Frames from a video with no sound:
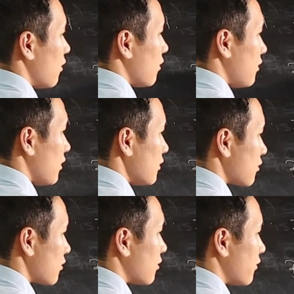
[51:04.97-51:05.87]
the
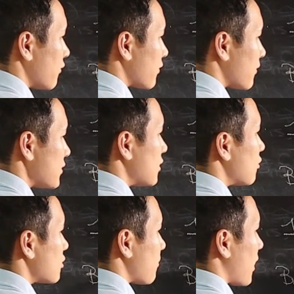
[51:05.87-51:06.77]
integral from 0 to
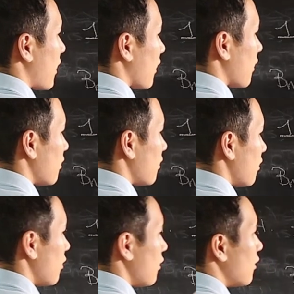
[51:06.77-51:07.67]
pi
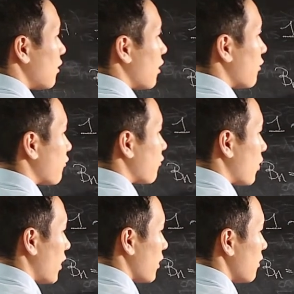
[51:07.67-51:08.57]
of
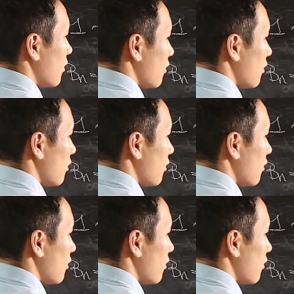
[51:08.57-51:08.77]
1